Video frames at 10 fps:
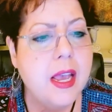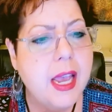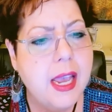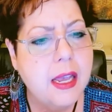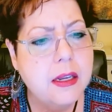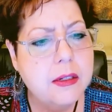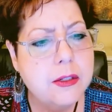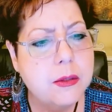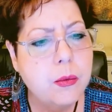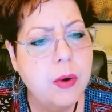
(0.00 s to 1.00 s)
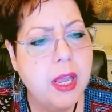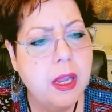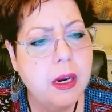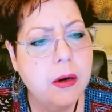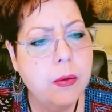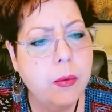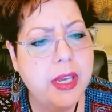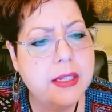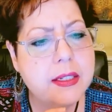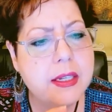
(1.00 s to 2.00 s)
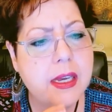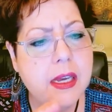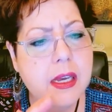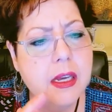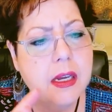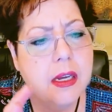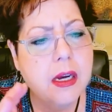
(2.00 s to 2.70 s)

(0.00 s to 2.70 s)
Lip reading: And when we see